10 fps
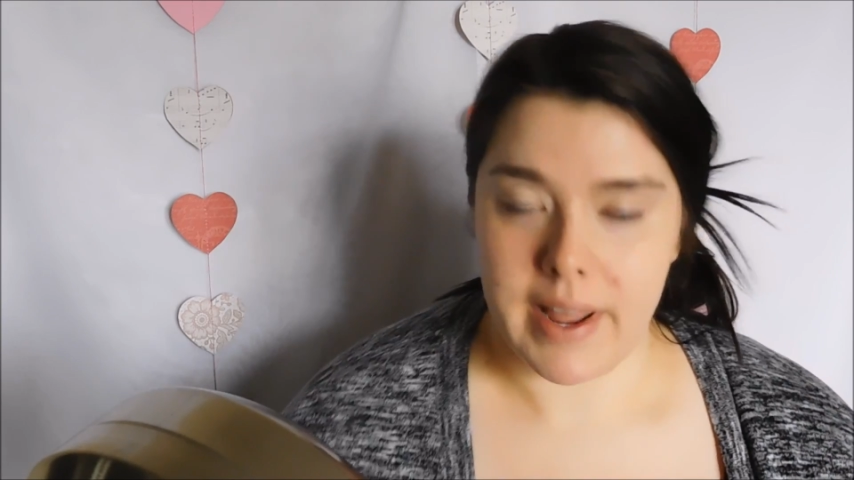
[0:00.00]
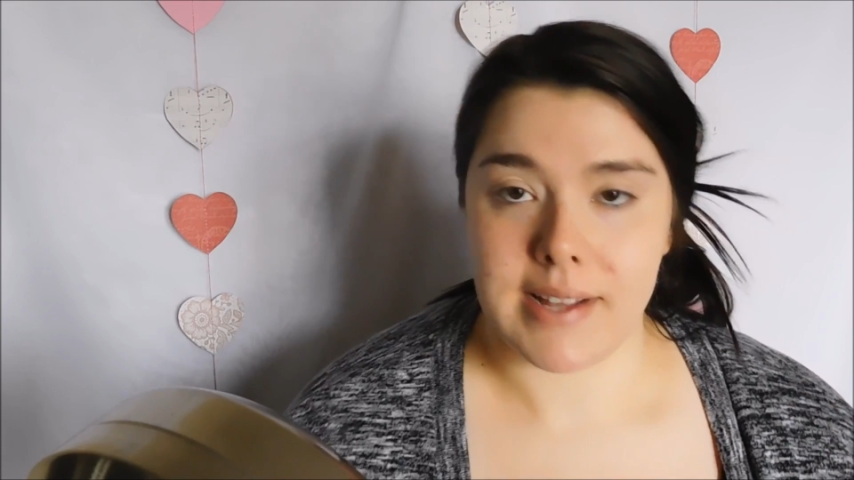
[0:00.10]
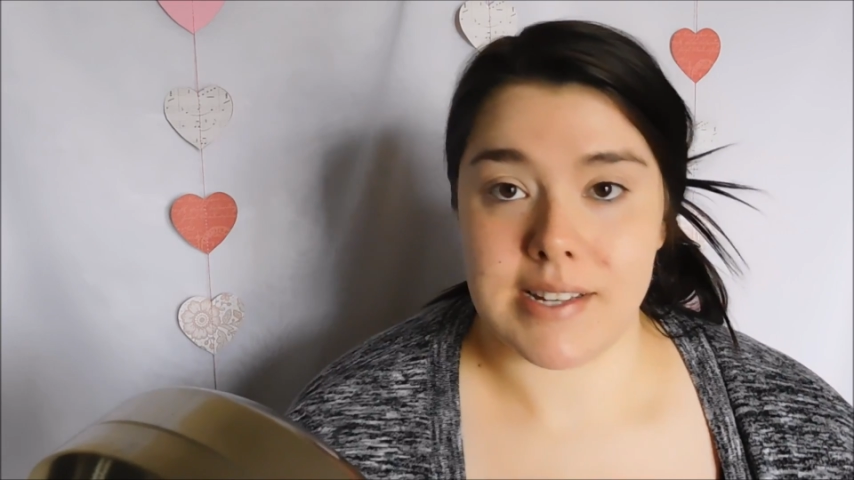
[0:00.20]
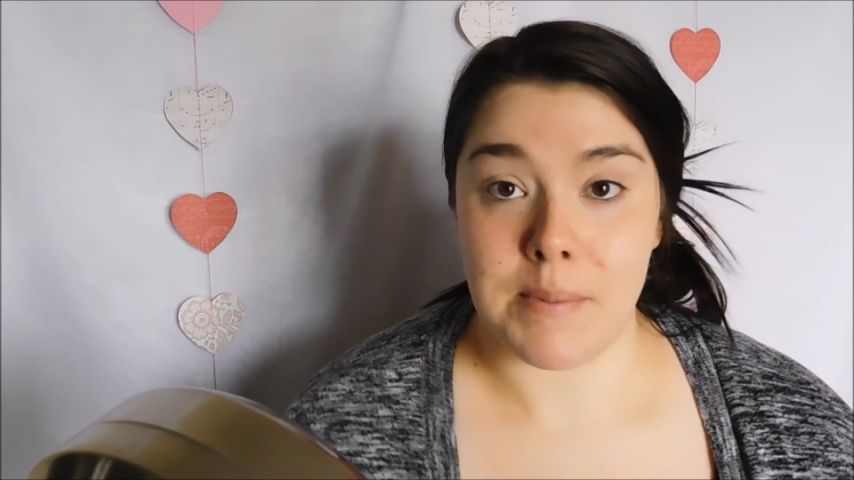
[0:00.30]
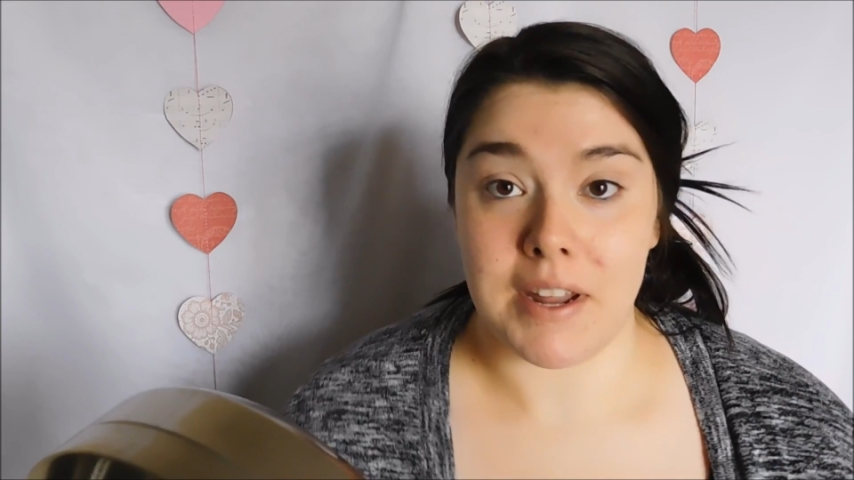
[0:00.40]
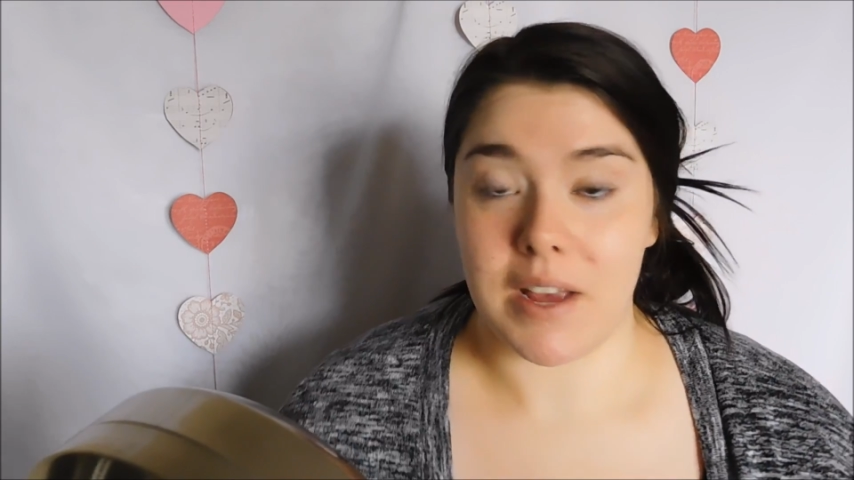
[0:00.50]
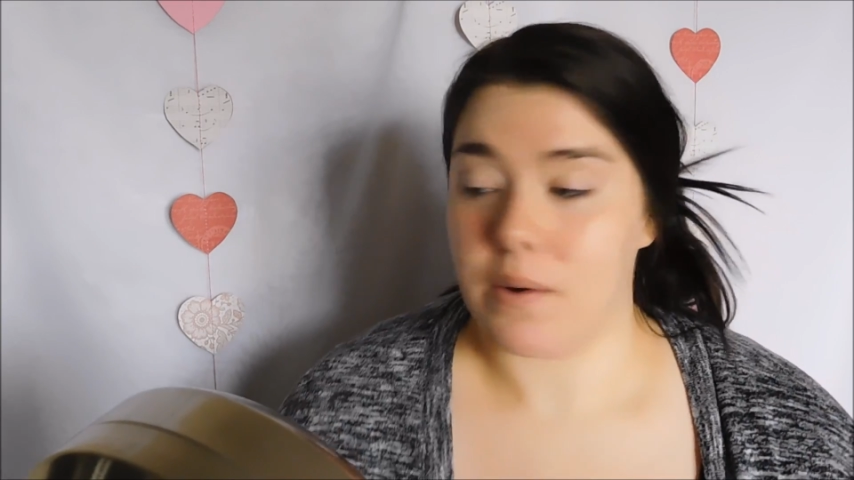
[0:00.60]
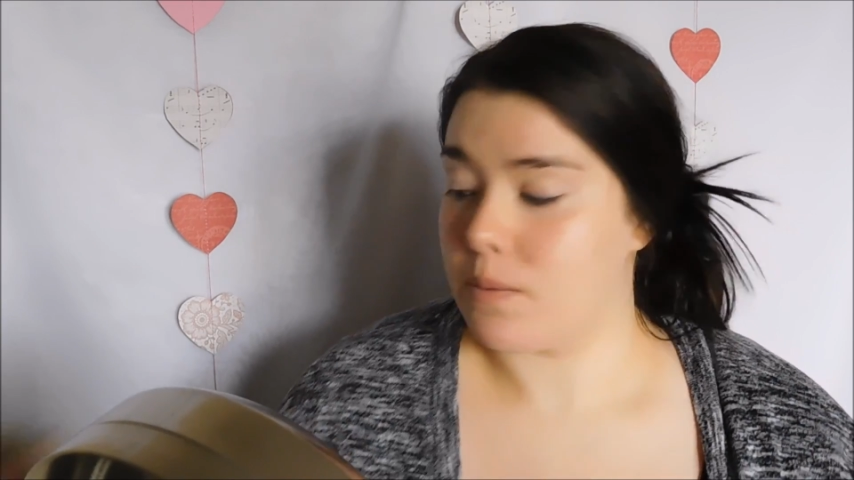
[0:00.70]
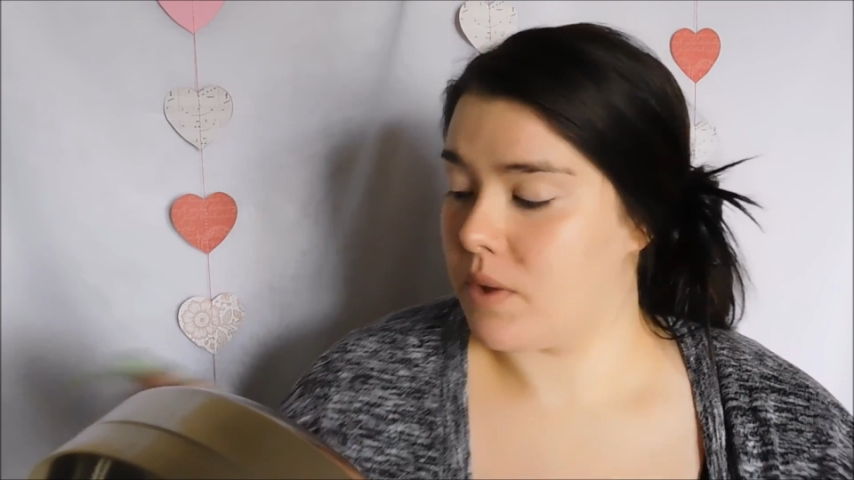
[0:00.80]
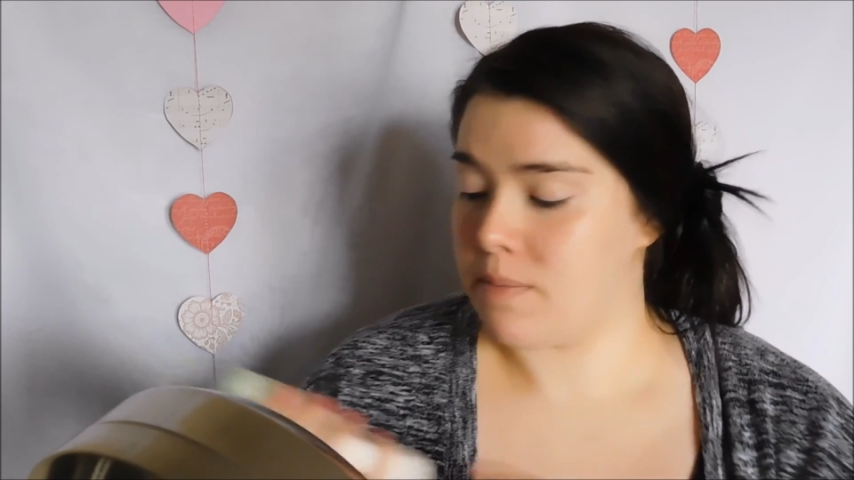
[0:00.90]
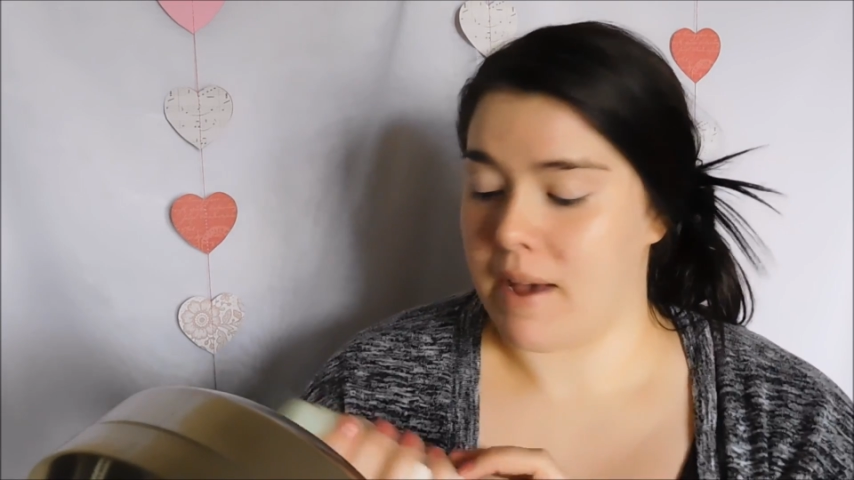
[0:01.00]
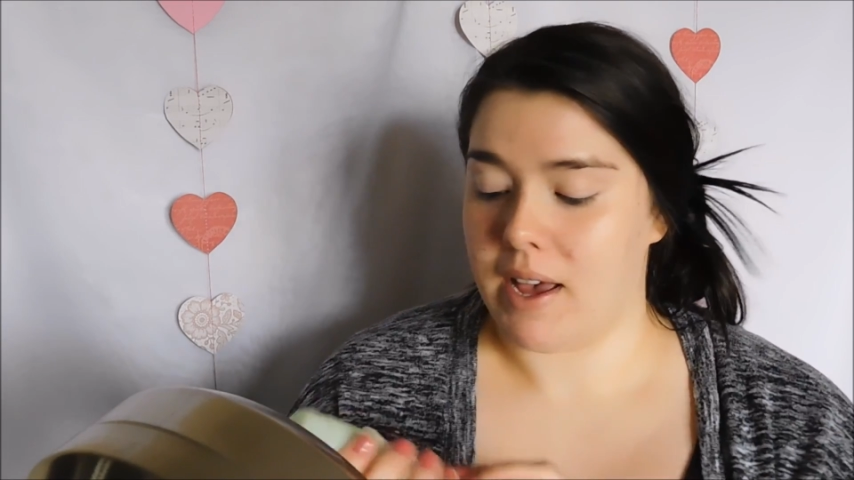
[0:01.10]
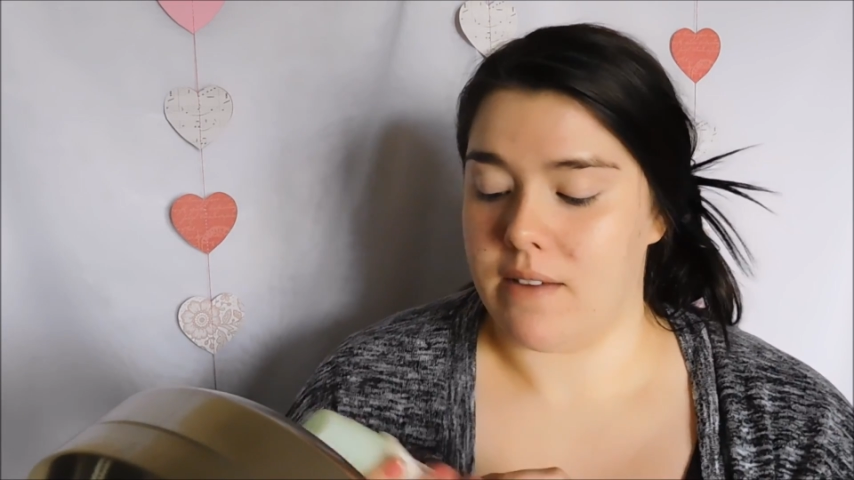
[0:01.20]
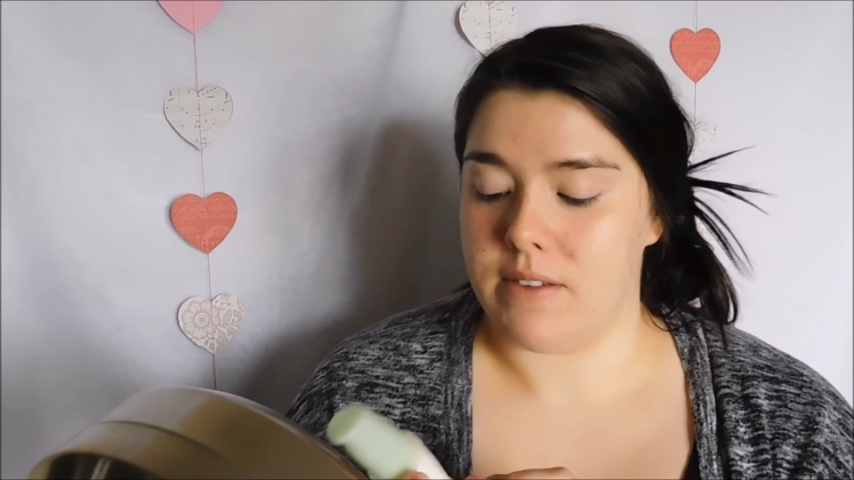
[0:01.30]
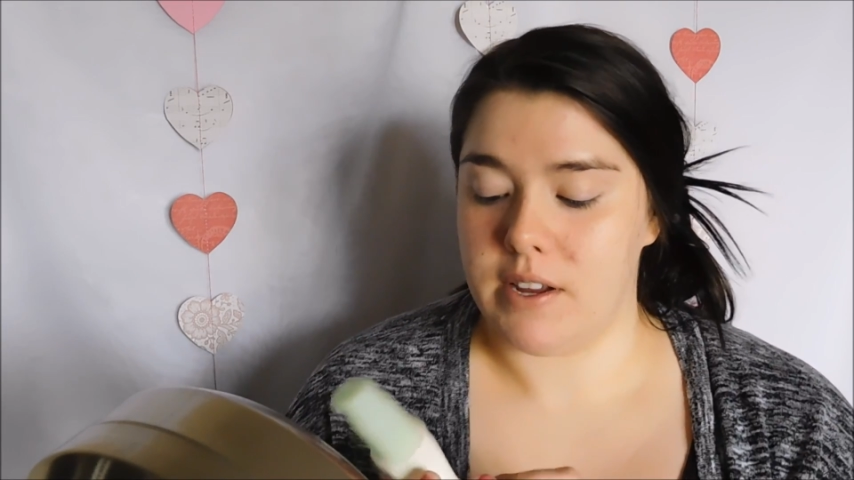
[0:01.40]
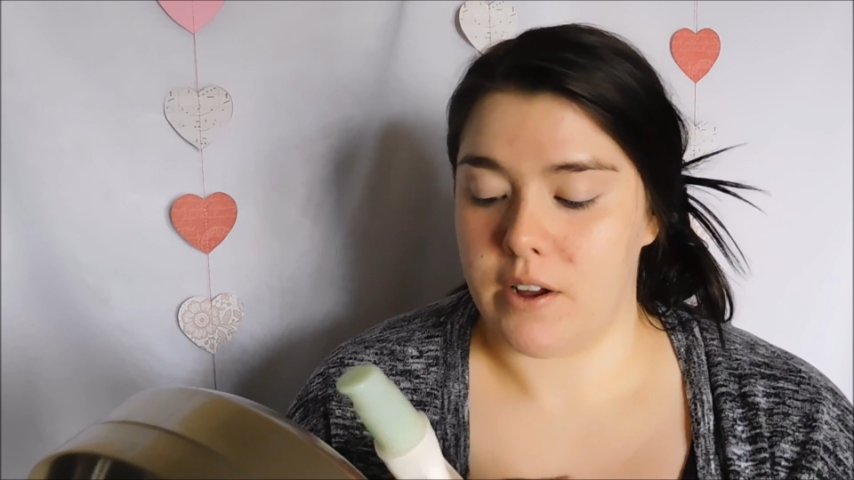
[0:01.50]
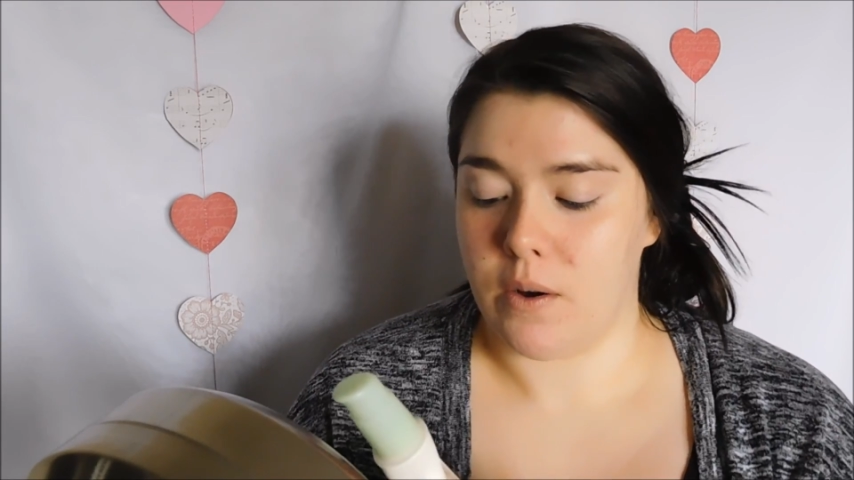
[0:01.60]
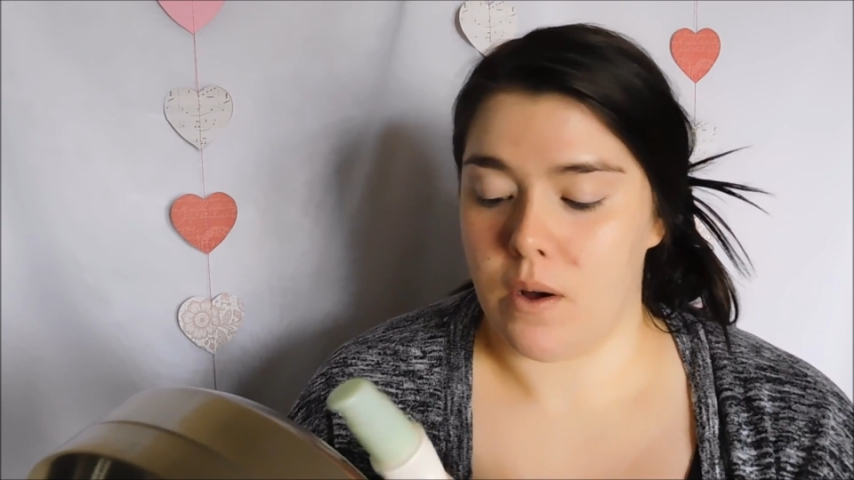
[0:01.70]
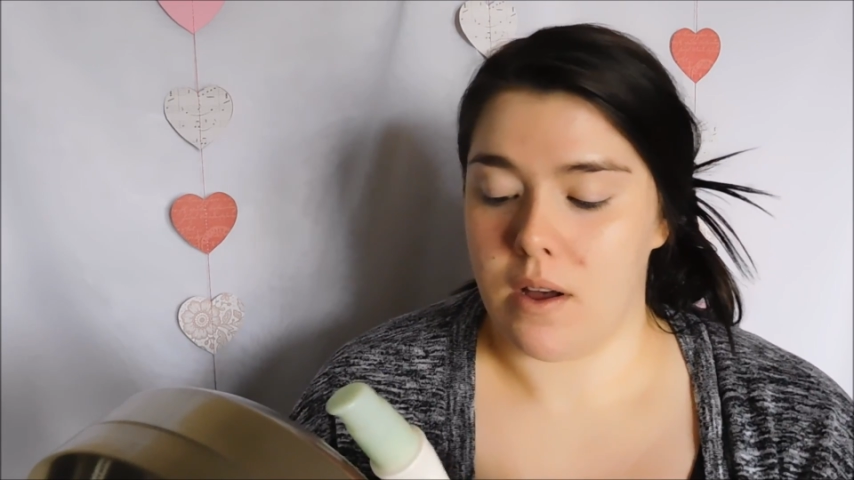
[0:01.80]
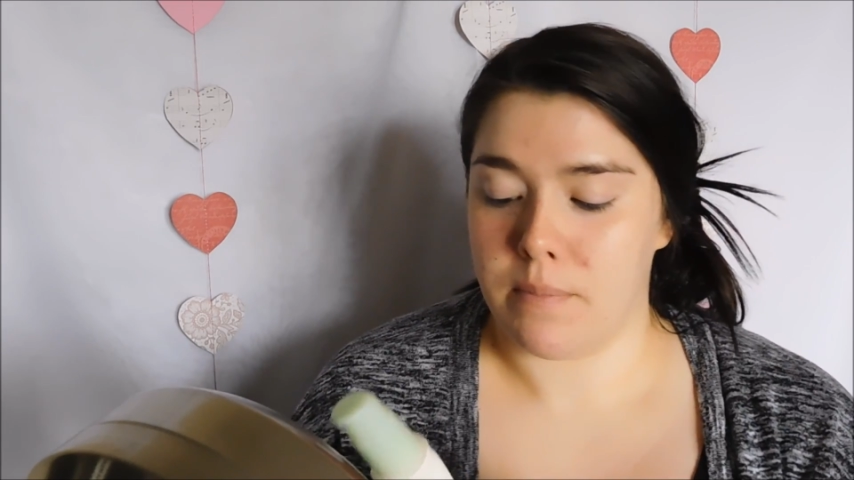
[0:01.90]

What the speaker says: Next, I'm going to go in with my Aveeno